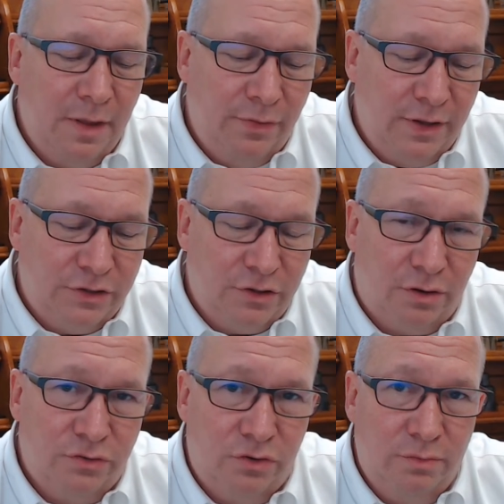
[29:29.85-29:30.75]
They sought
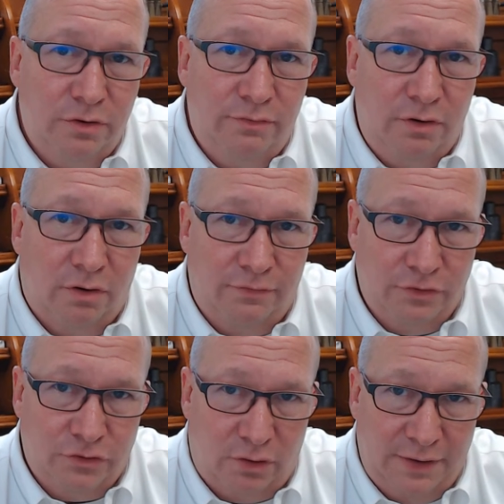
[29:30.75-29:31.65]
to remove the
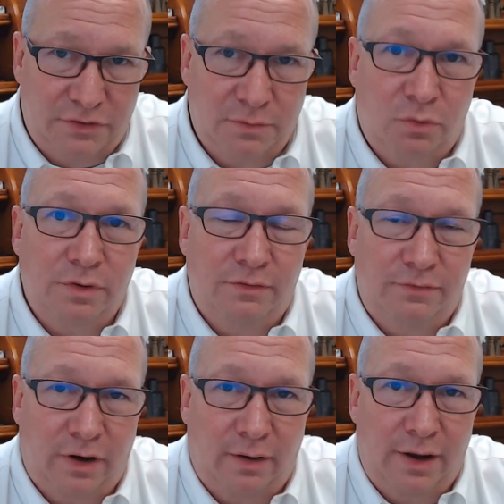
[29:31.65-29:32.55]
artificial life support, the
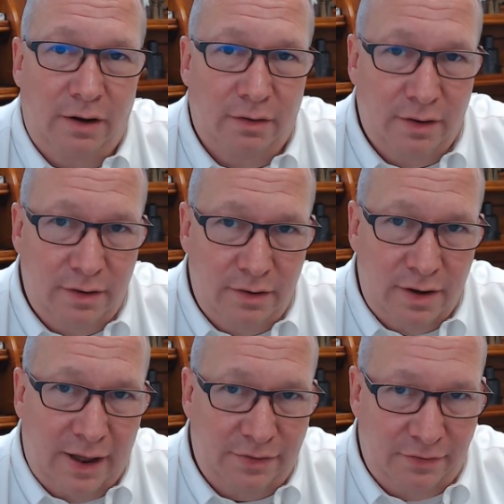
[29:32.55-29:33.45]
ventilator,
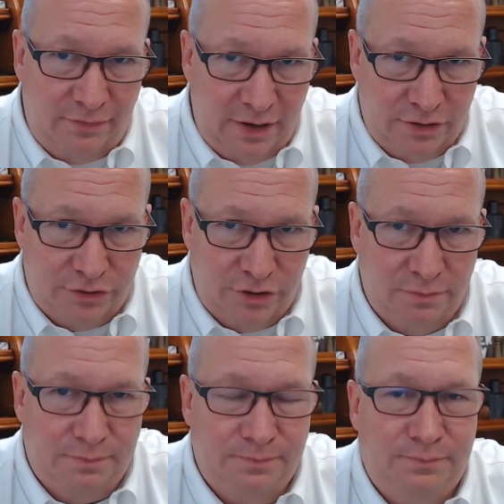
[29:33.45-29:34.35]
not the feeding tube.
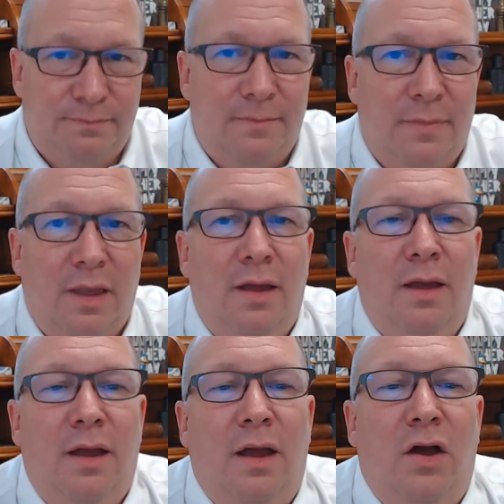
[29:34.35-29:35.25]

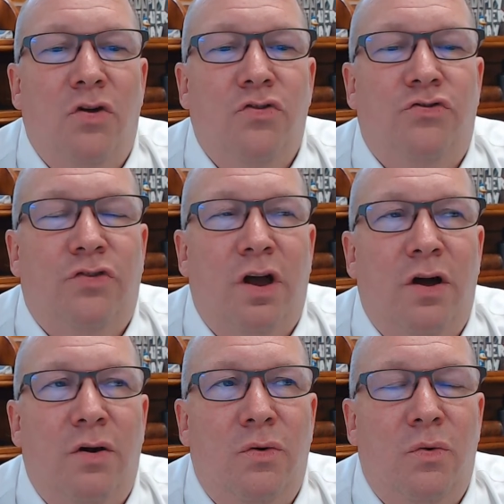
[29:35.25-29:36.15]

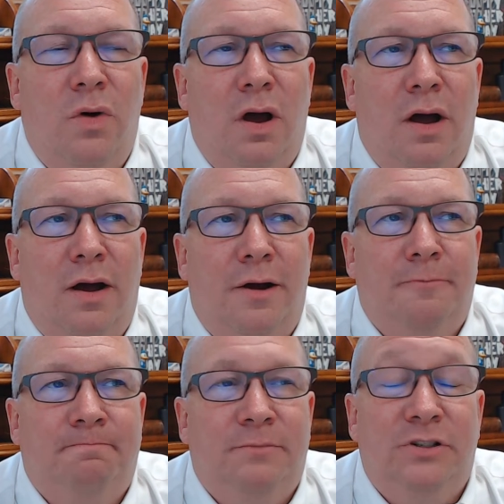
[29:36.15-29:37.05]
So
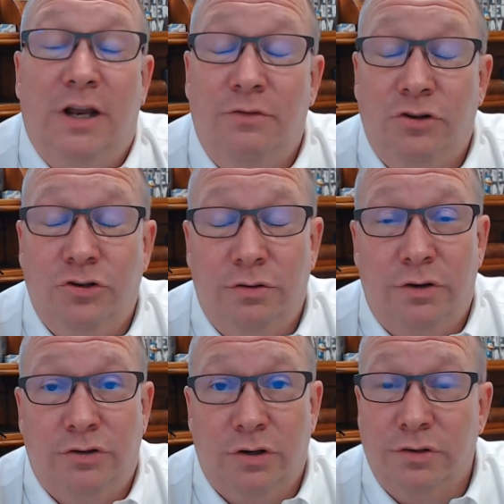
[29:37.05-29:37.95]
the state of New
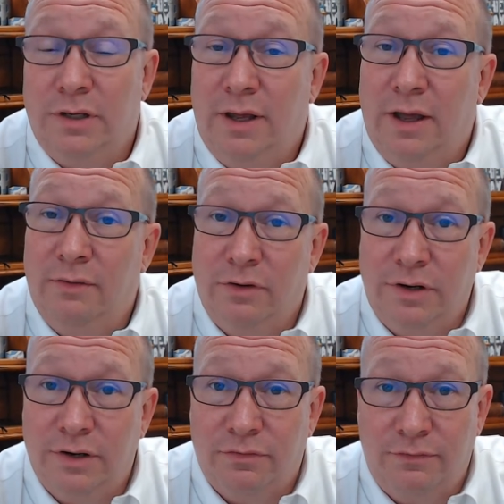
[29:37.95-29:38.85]
Jersey had a very
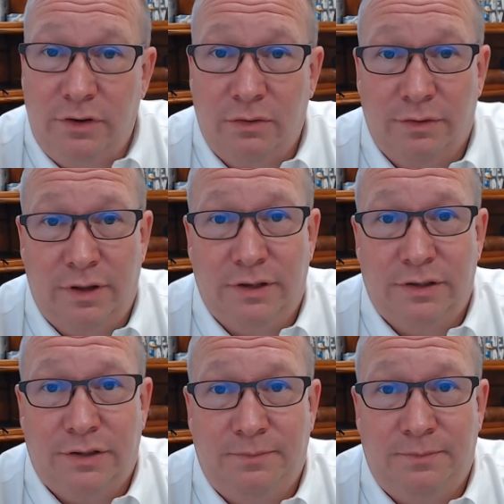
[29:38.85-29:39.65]
different view on this.